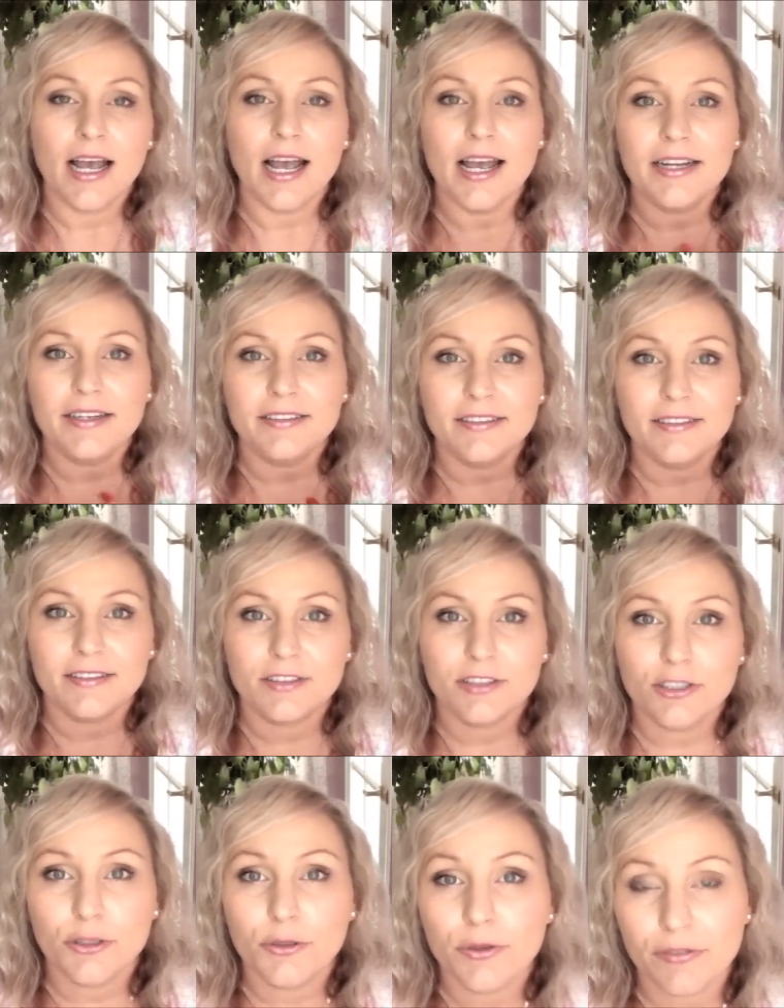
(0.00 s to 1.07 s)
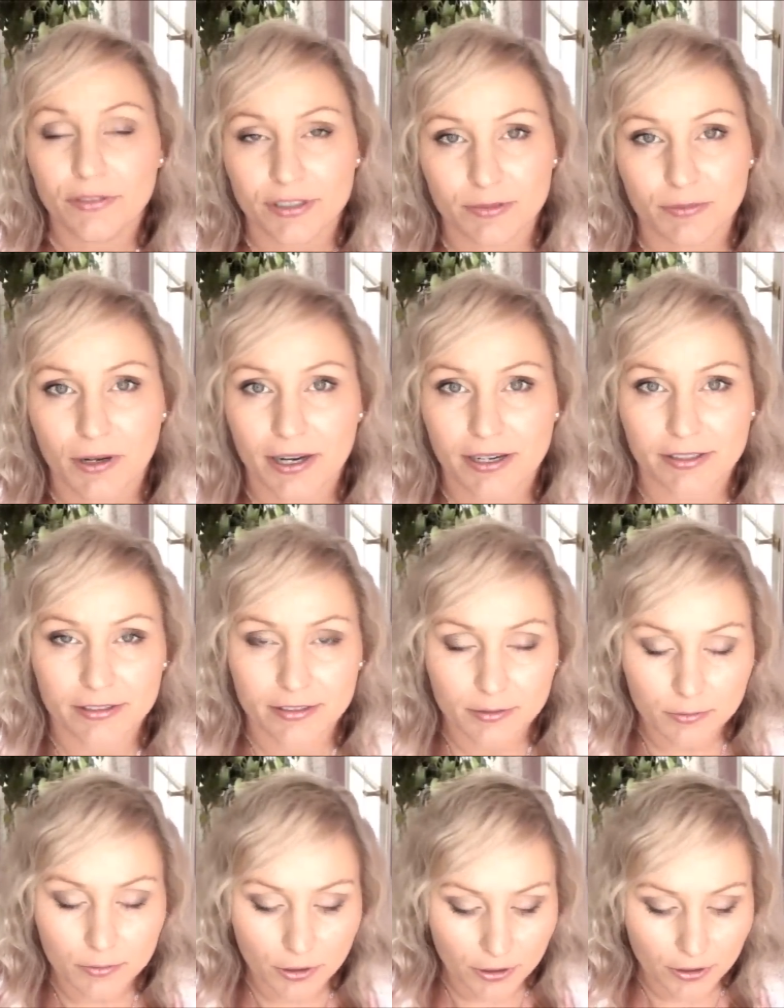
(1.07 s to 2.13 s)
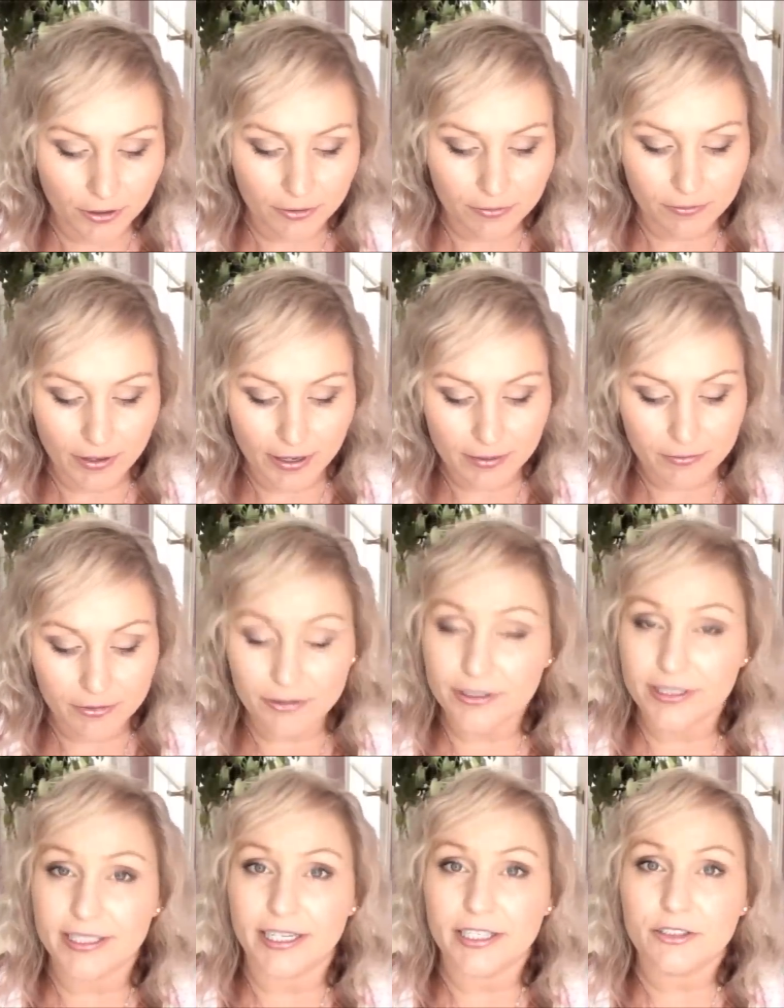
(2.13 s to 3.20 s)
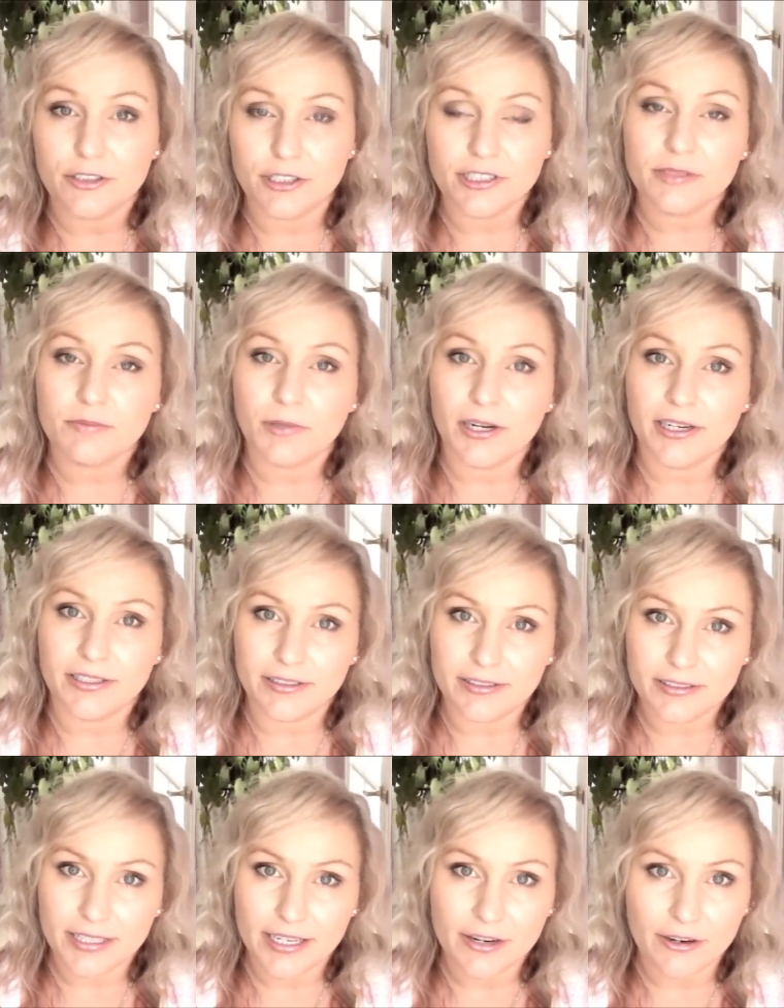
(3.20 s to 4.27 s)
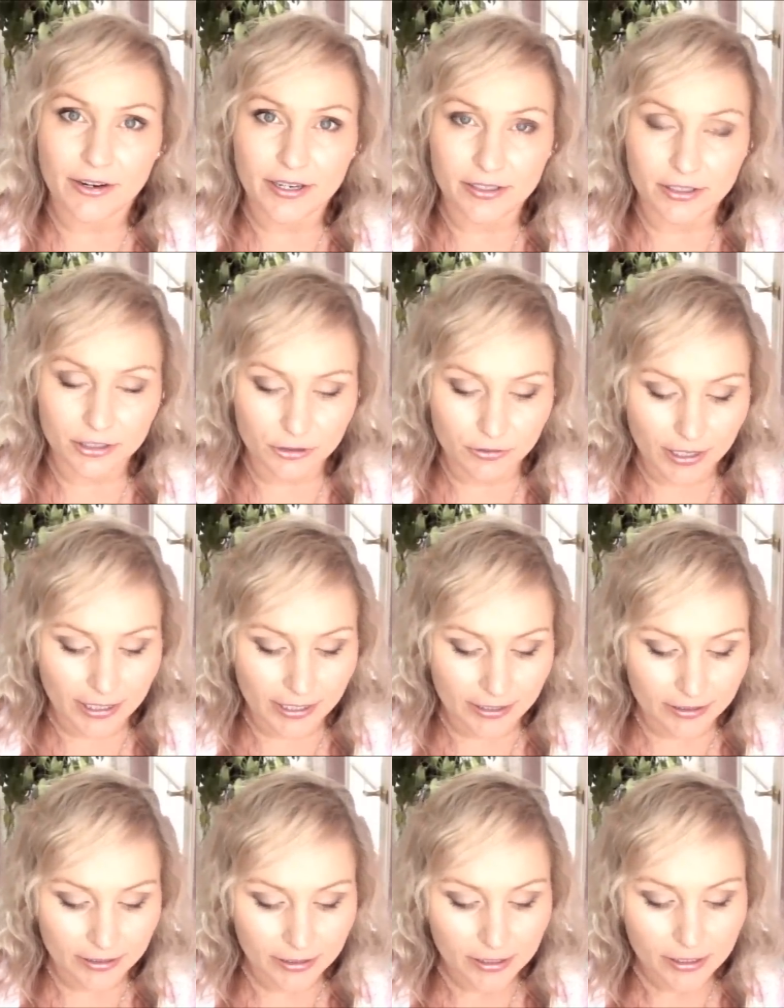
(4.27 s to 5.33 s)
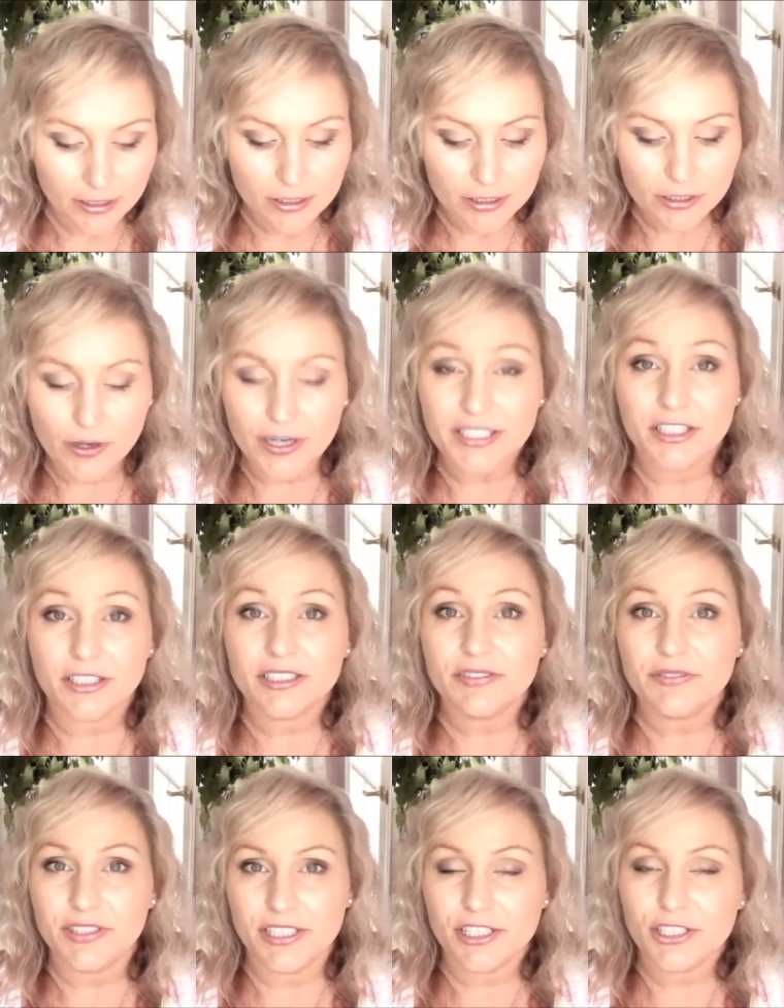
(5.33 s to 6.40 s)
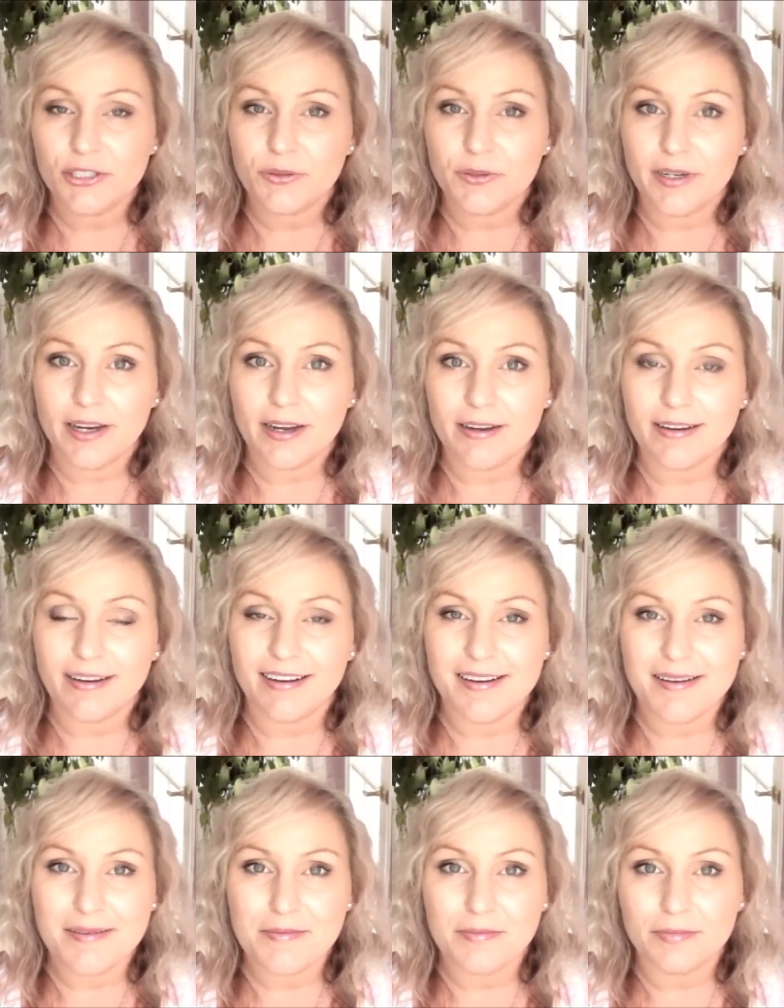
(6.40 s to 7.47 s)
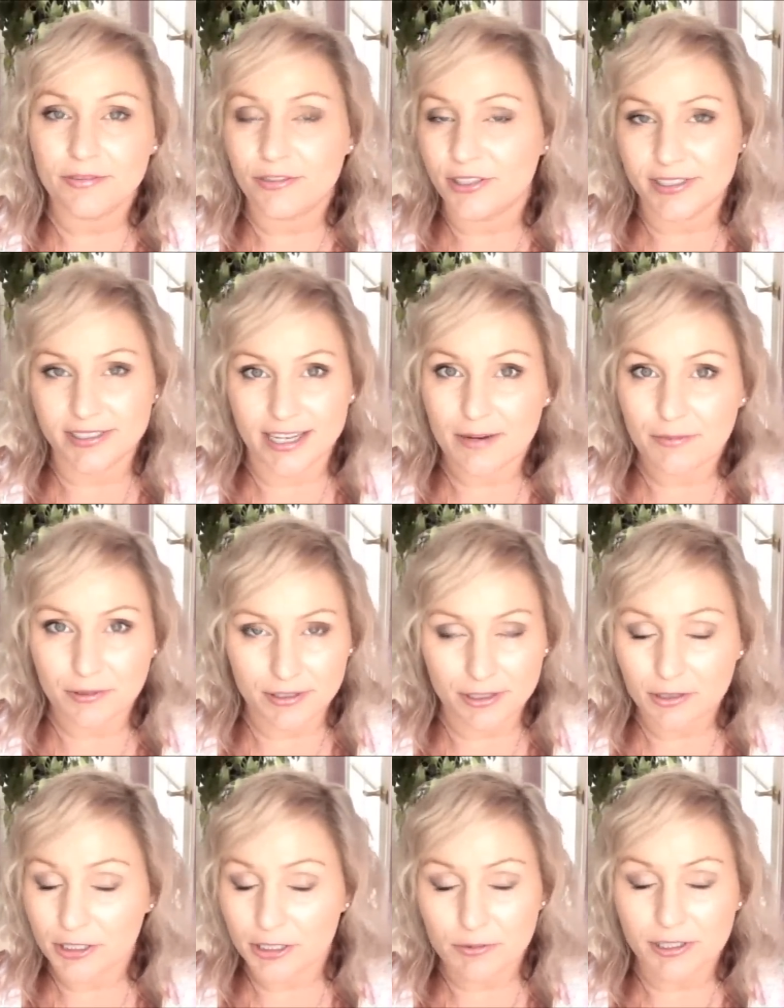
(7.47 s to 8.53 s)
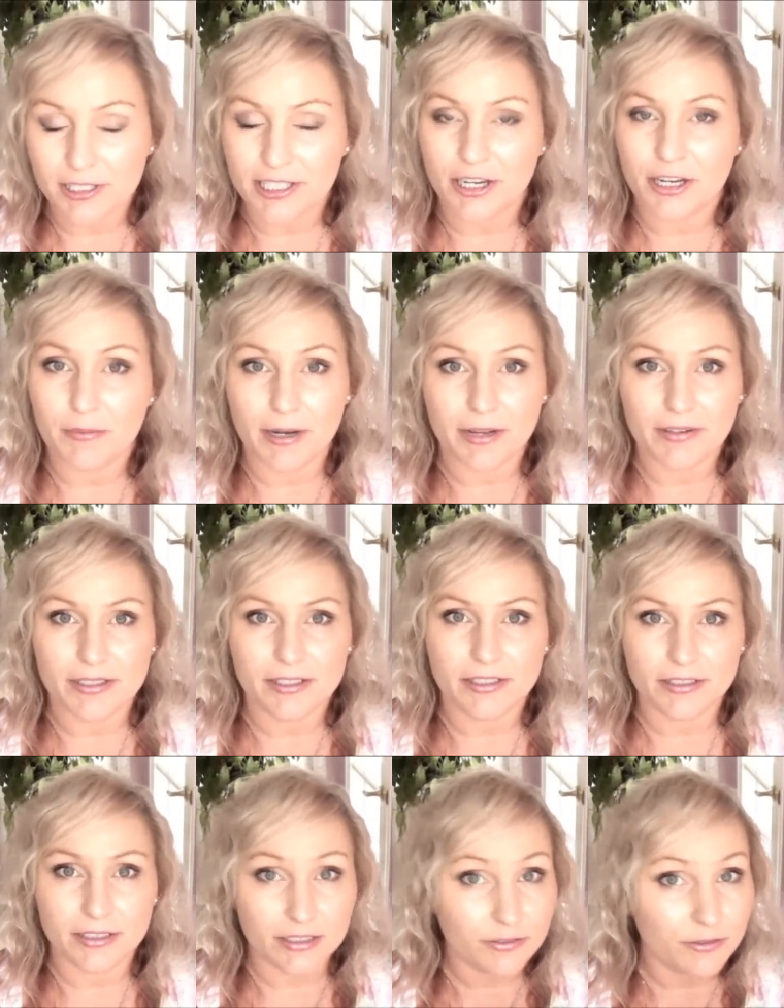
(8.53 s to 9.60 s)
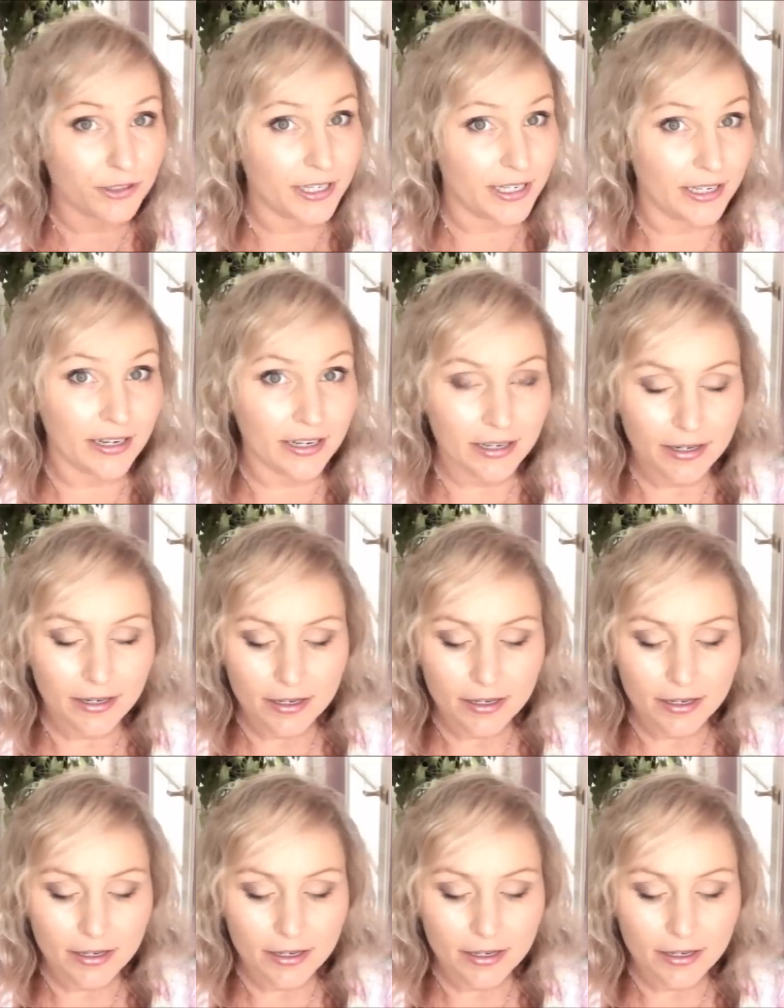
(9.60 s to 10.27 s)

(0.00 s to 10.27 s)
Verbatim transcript: And two of the spiders were um, very dangerous spiders here in Australia. So I just finished doing, um, for example, I just want to tell you about this because it's freaky.